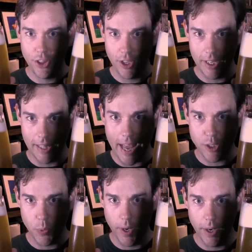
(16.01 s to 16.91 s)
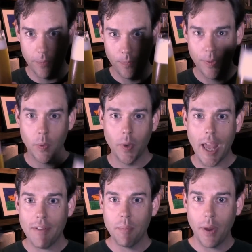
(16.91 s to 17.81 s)
The glassware. What
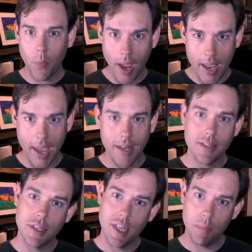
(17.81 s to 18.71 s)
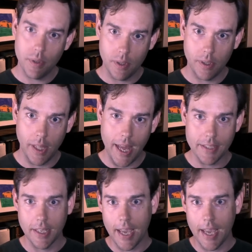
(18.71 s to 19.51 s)
I have in my right hand is a typical glass,